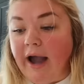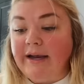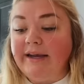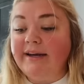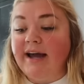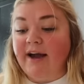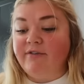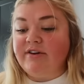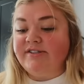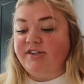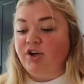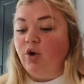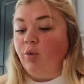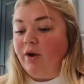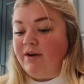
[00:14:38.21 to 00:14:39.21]
I need every
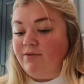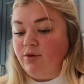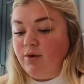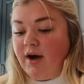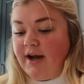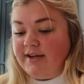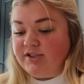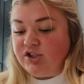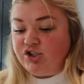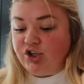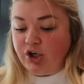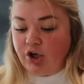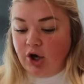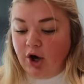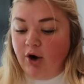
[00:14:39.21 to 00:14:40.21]
single one of you guys to
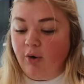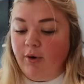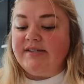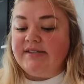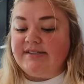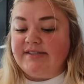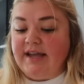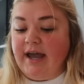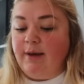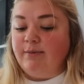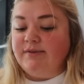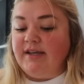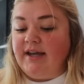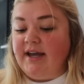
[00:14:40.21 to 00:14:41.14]
go to Sam's like